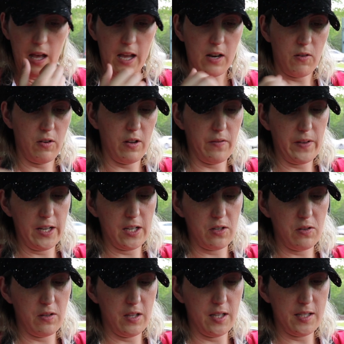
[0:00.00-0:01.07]
I don't know if I can
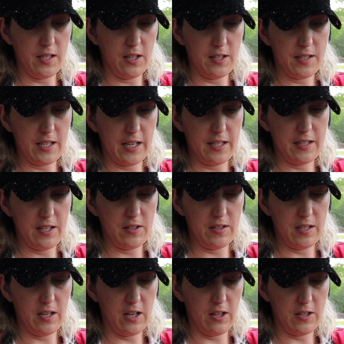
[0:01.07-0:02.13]
do this. It looks like
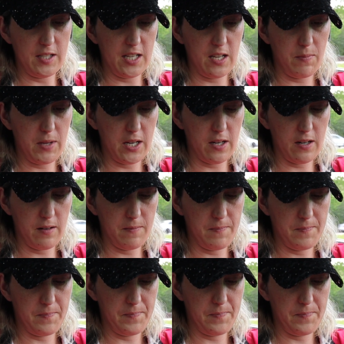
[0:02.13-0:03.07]
there's another team here.